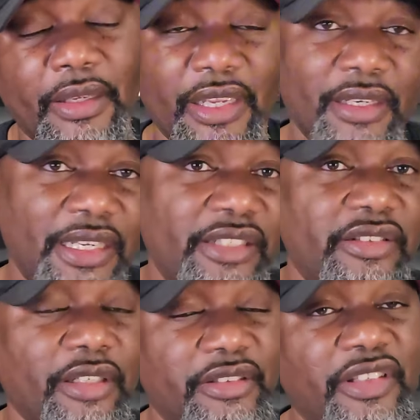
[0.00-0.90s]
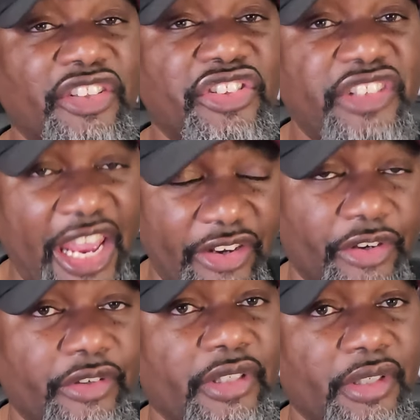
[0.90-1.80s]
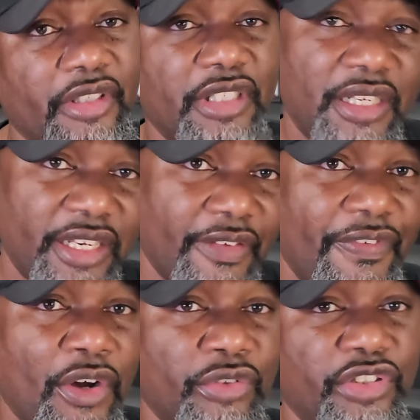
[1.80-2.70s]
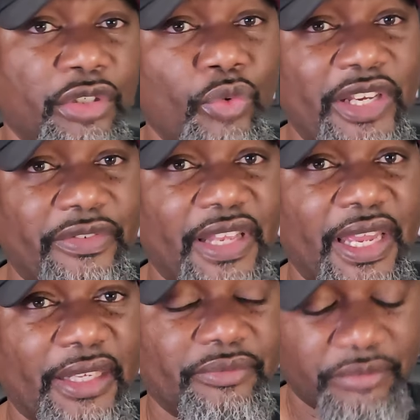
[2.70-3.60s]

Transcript: At least the standard. You're letting it fall to the wayside.